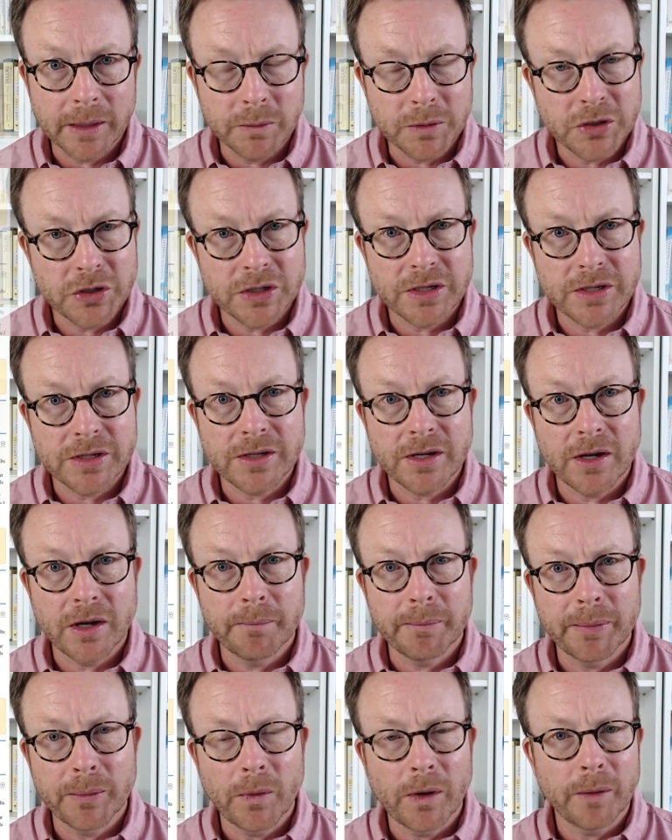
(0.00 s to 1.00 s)
which is a
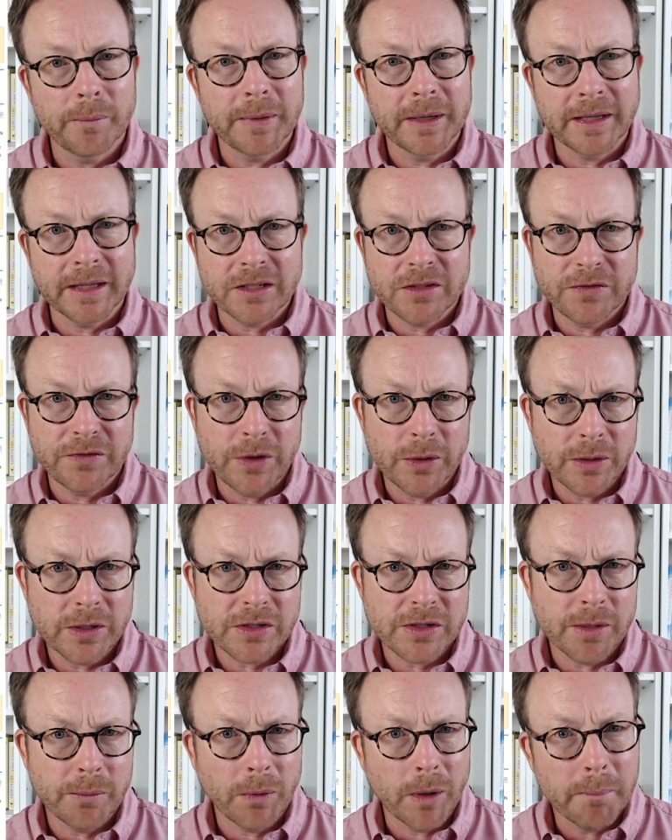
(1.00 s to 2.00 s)
well-being that's
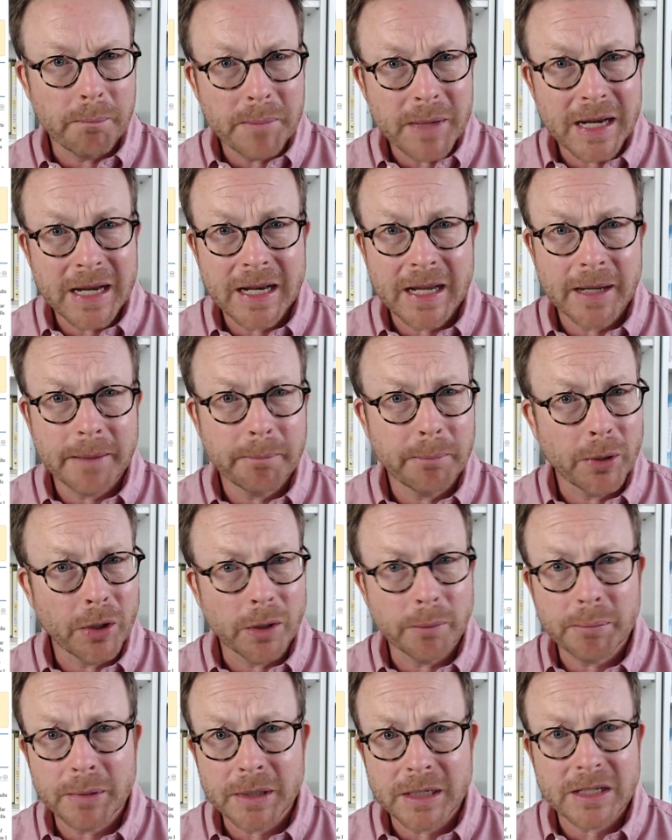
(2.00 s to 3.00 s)
focused on more meaning,
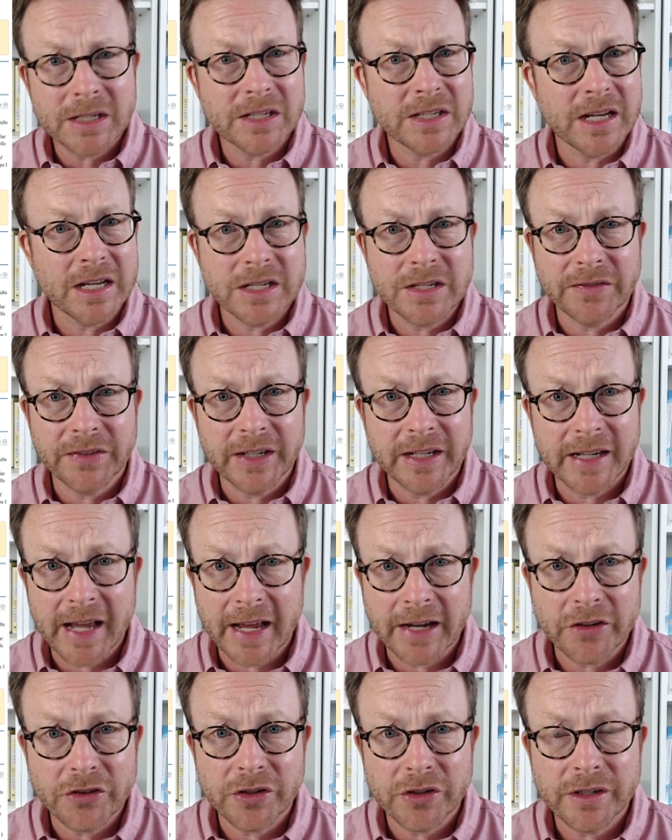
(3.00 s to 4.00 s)
purpose, sense of
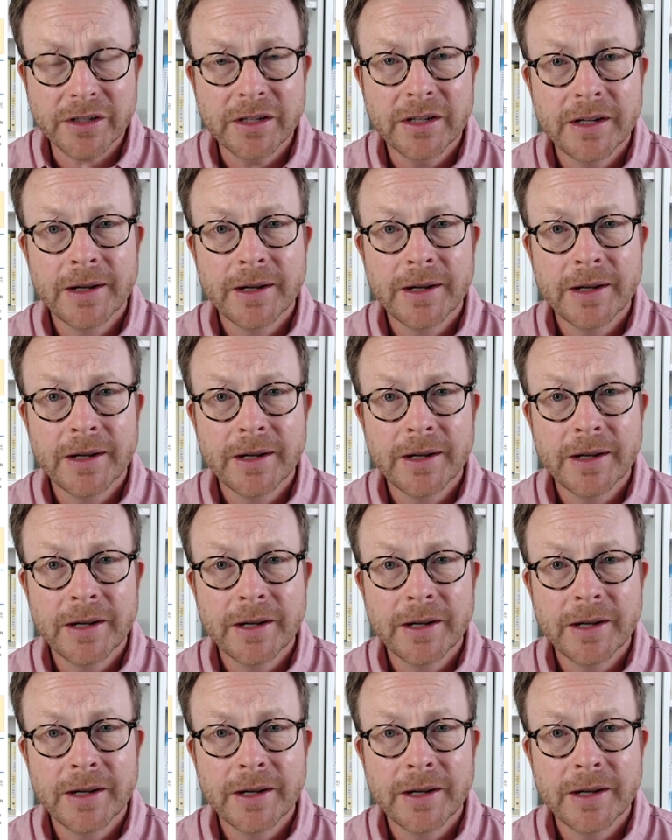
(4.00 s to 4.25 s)
connection,